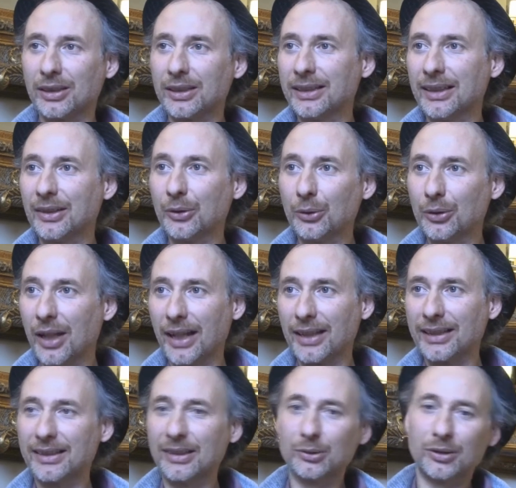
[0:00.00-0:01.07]
They didn't do
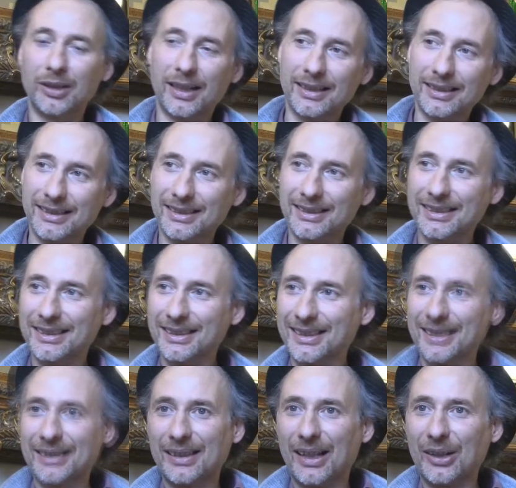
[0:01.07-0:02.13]
that. And
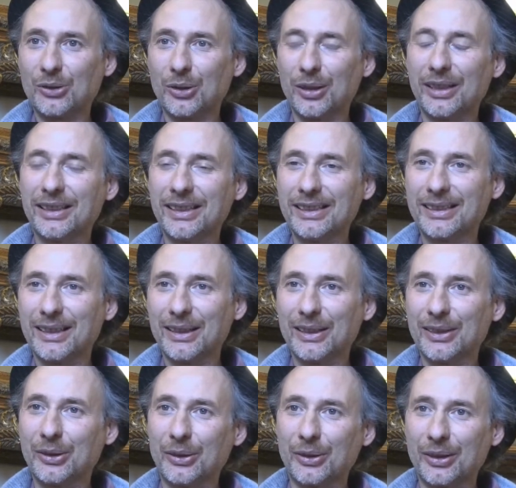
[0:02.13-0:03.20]
actually, in
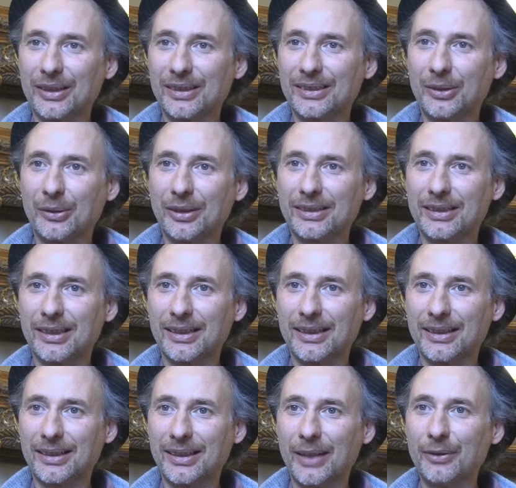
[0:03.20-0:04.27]
Italy, there is
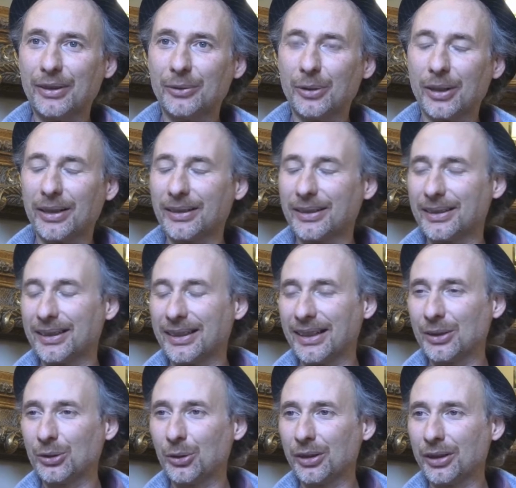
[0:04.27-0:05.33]
everywhere
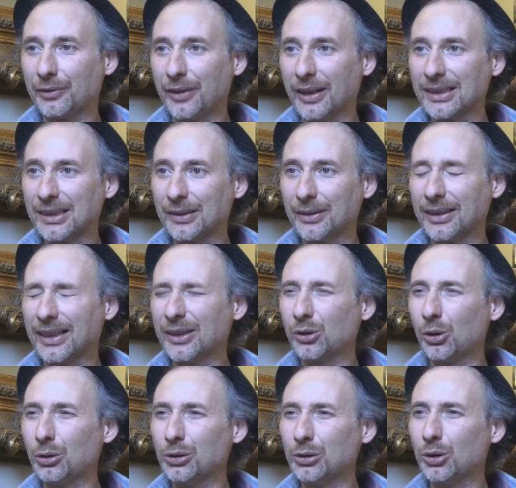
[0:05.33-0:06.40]
I go in a festival, they
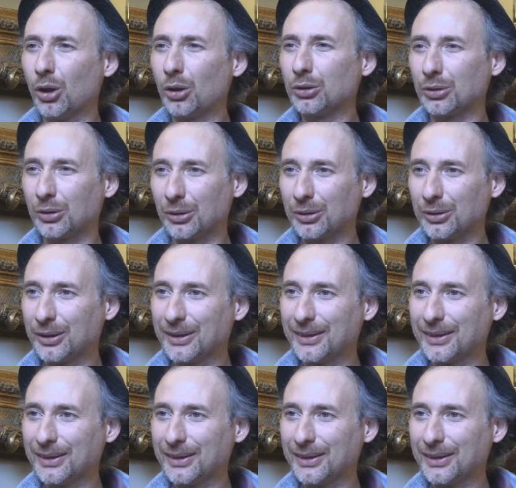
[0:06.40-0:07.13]
call you doctor.